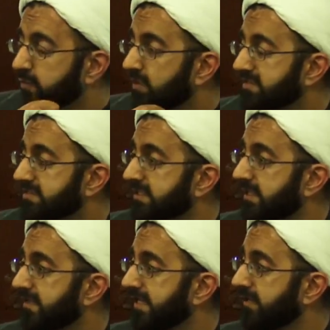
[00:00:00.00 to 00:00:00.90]
was
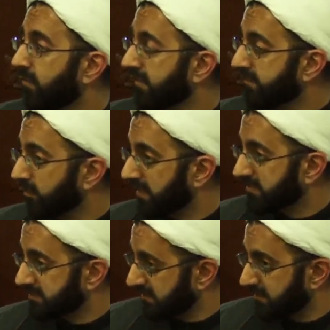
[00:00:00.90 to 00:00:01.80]
that in one of the
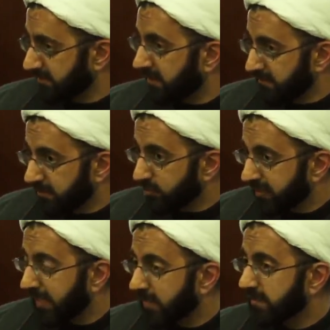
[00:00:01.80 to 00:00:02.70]
West, in the
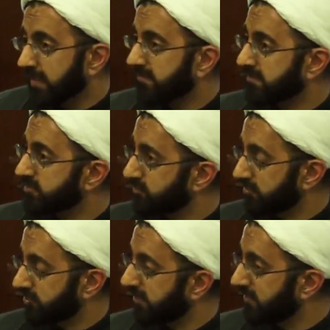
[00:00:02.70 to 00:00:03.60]
UK, and the
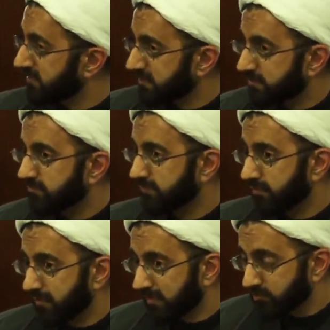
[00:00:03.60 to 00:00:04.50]
situation here is, you
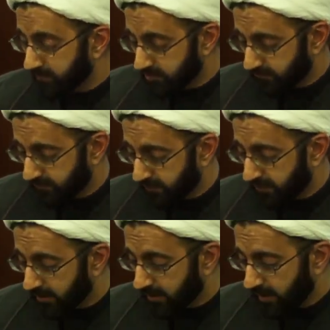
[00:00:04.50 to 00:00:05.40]
know, not too much different than
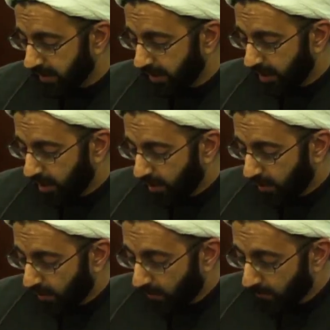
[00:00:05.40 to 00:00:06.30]
there,
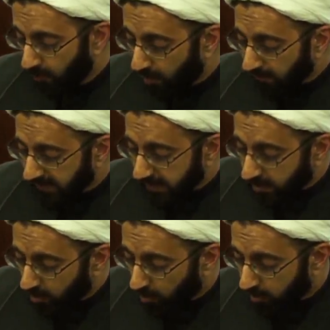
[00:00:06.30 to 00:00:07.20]
more than a
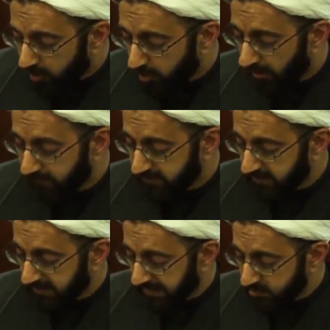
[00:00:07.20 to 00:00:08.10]
quarter of
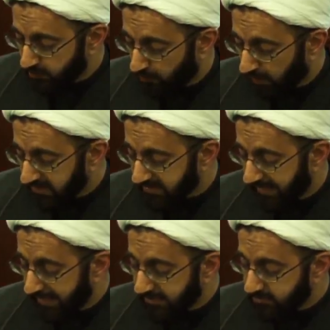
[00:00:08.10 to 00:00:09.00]
teenage boys
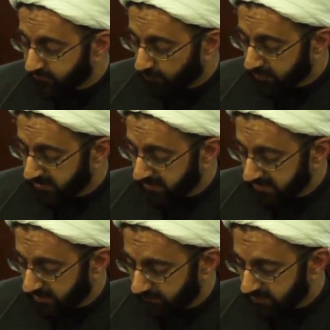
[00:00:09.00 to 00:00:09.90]
aged 14 to
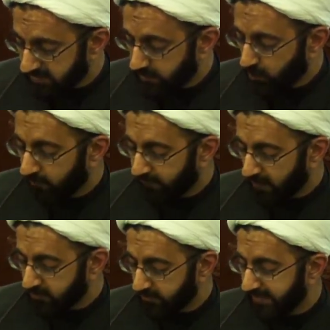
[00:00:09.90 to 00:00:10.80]
17 were
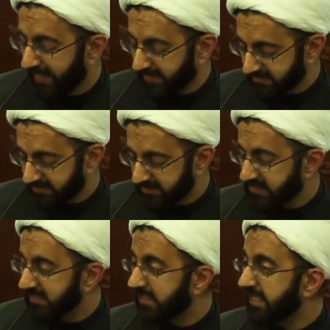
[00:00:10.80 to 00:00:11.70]
found to be
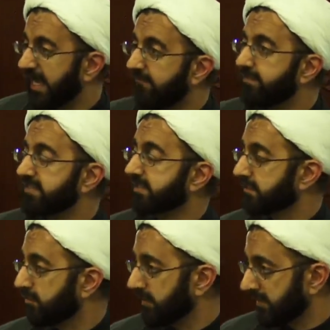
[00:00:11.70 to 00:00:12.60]
accessing it every
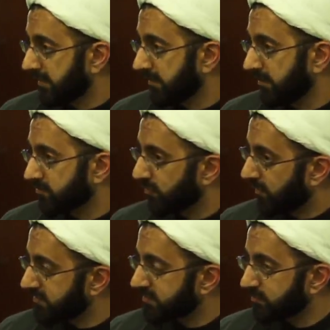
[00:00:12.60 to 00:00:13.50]
single week. So
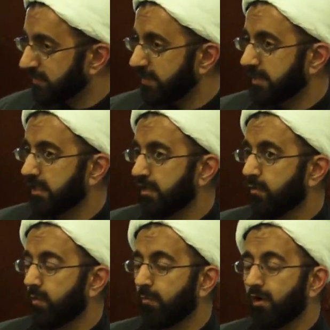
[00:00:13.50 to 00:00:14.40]
once a week,
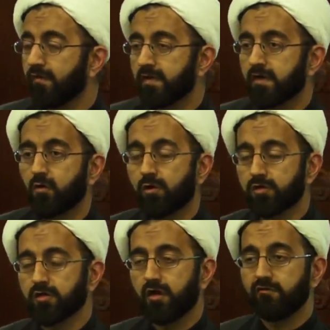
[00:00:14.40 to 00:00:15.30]
more than a
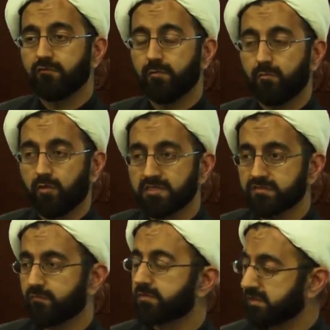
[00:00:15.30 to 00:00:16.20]
quarter of boys
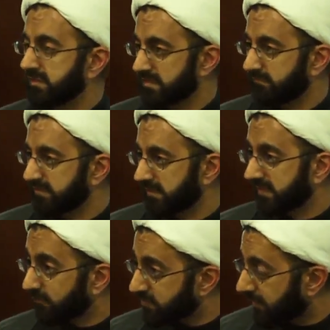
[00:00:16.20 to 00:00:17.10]
14 to 17.
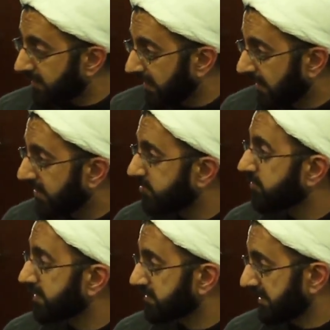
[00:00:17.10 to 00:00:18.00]
That was when? In
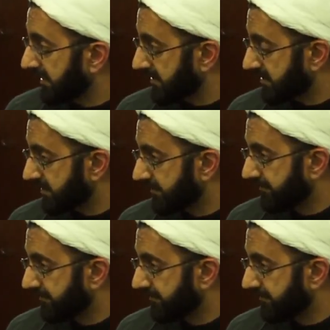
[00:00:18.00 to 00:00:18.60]
2008.